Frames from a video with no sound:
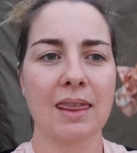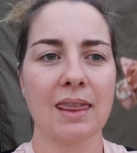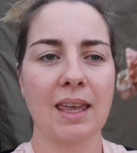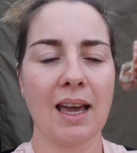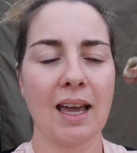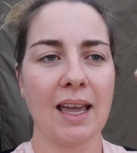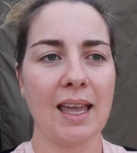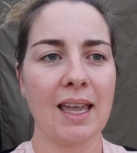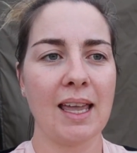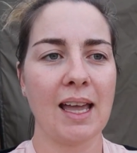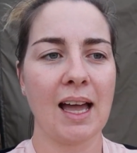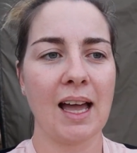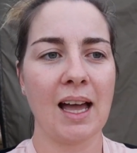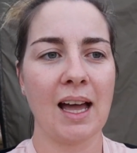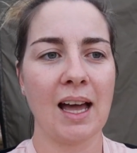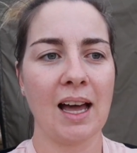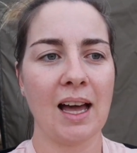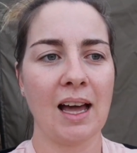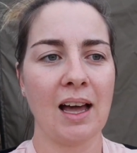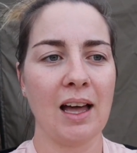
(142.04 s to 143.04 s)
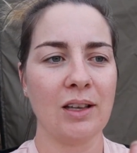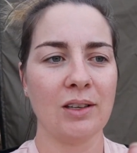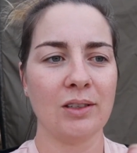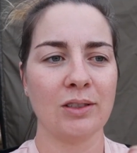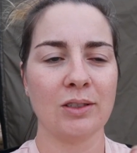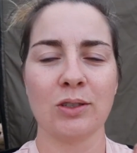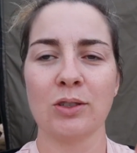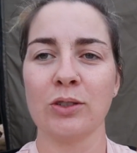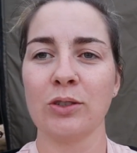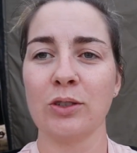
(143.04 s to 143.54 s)
They are
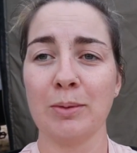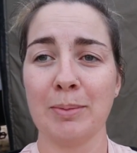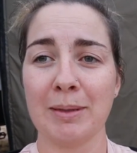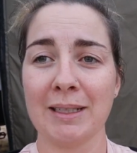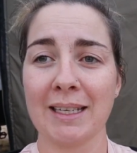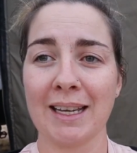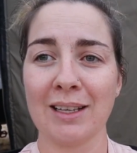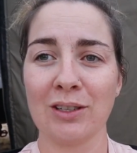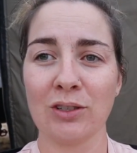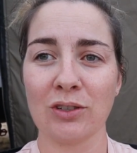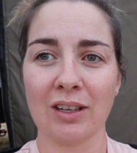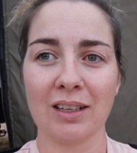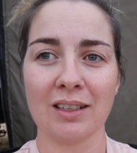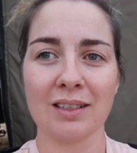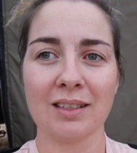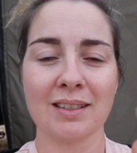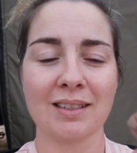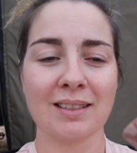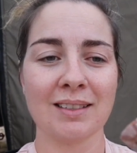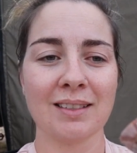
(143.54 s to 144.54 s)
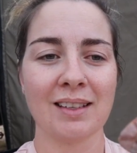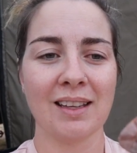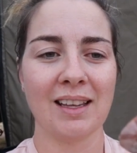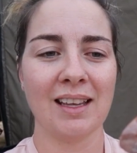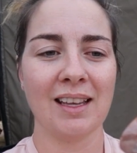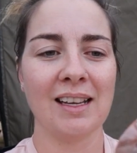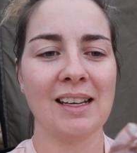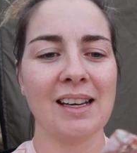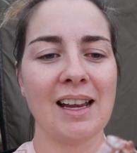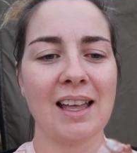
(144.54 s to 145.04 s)
super dangerous.
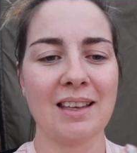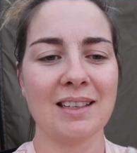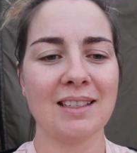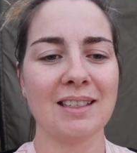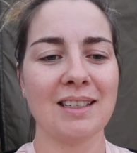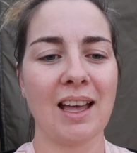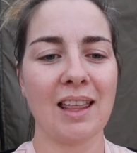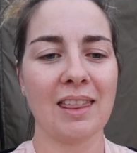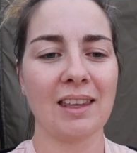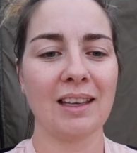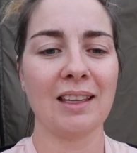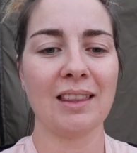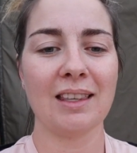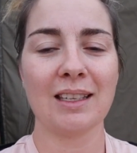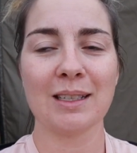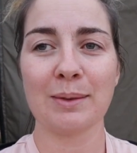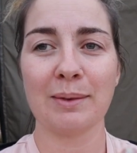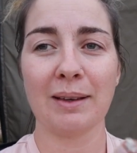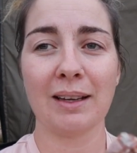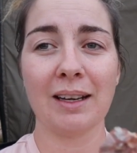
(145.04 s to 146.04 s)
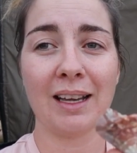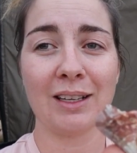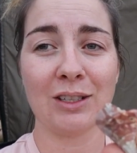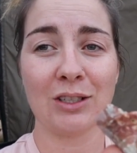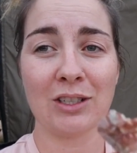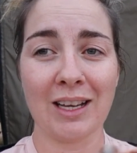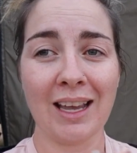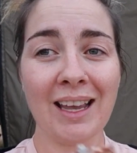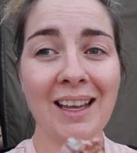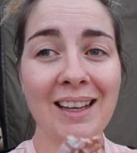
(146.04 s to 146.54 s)
Now there's nothing in this one, I
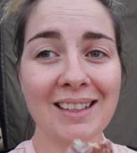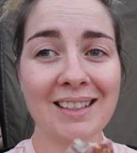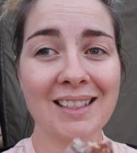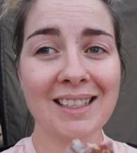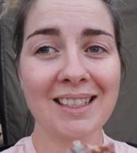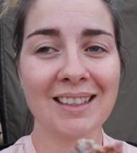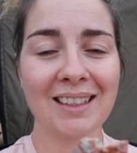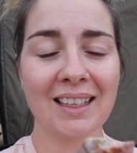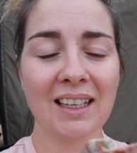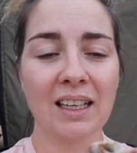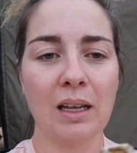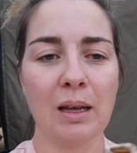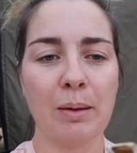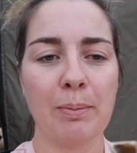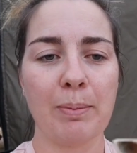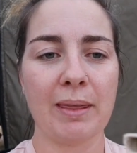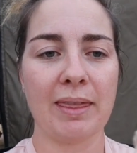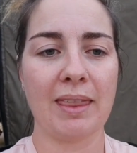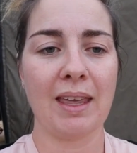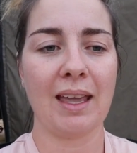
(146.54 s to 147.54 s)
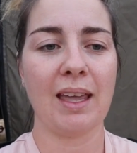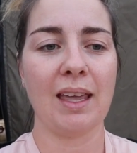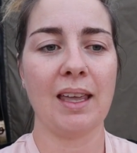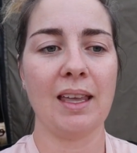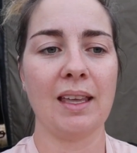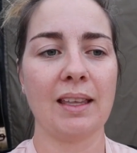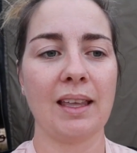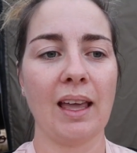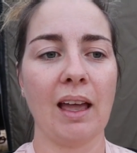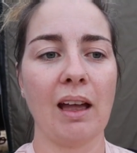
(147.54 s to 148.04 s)
checked, but
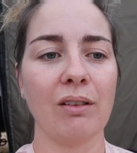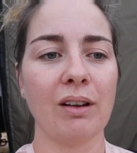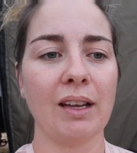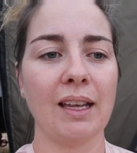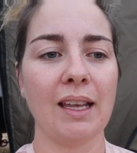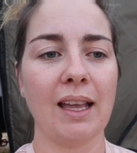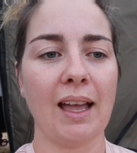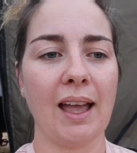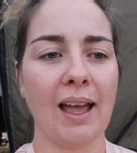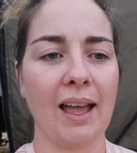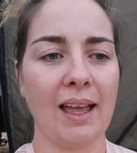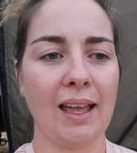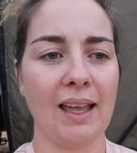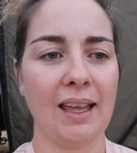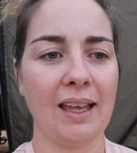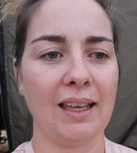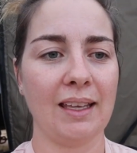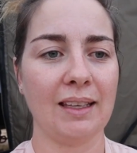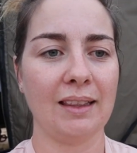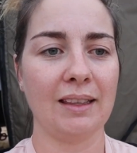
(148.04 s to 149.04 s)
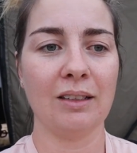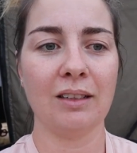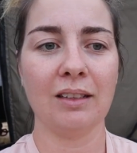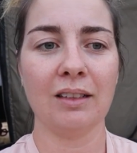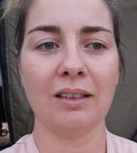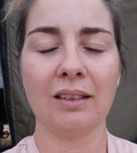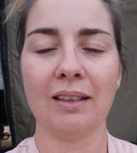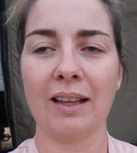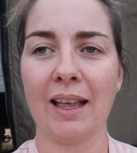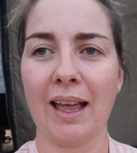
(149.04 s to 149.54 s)
they carry a
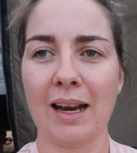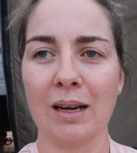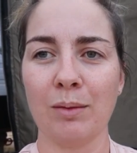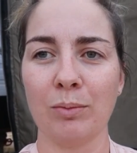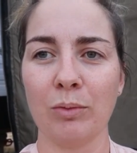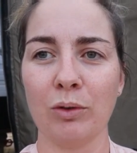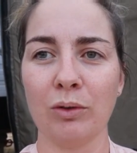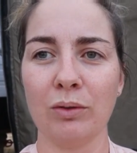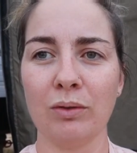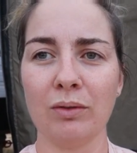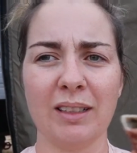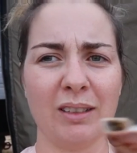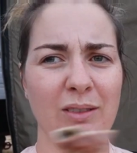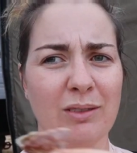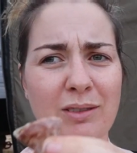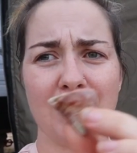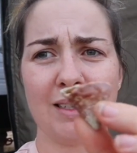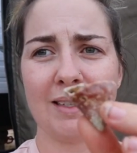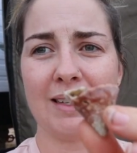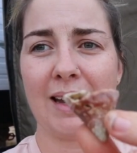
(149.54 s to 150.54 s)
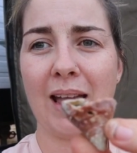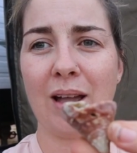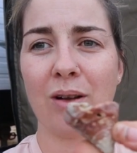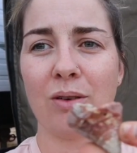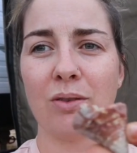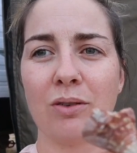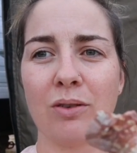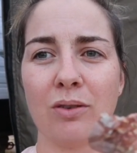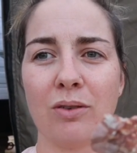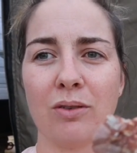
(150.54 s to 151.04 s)
little animal, a little
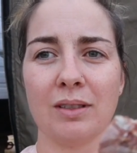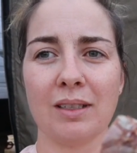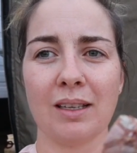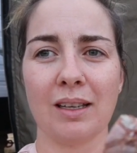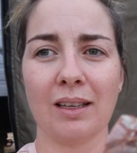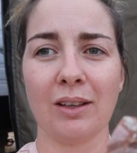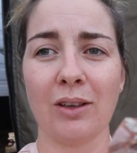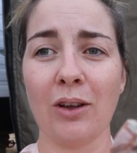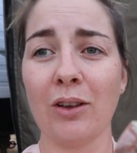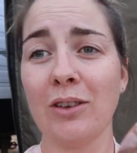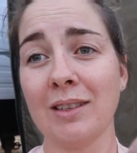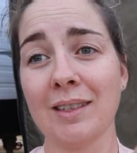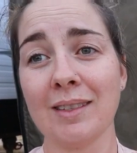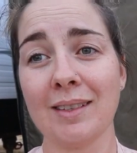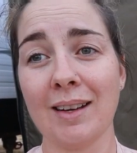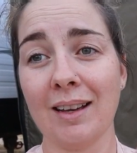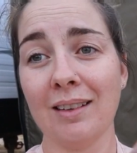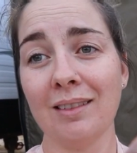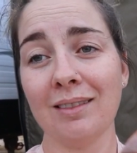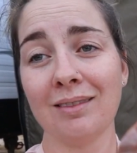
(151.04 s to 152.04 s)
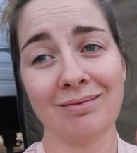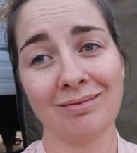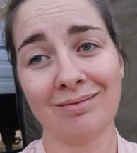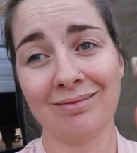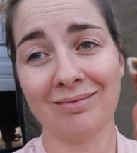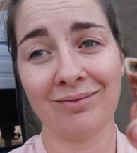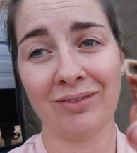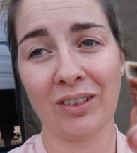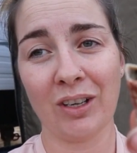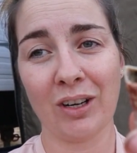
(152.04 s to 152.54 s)
snail called a cone snail,
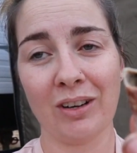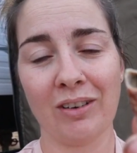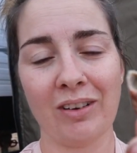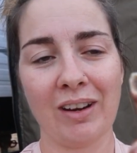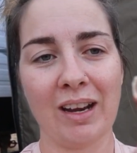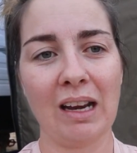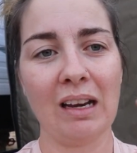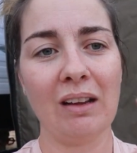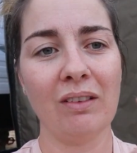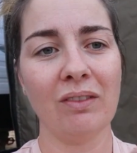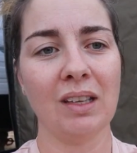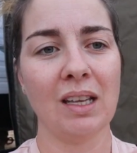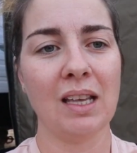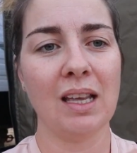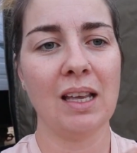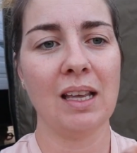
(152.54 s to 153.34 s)
very creative.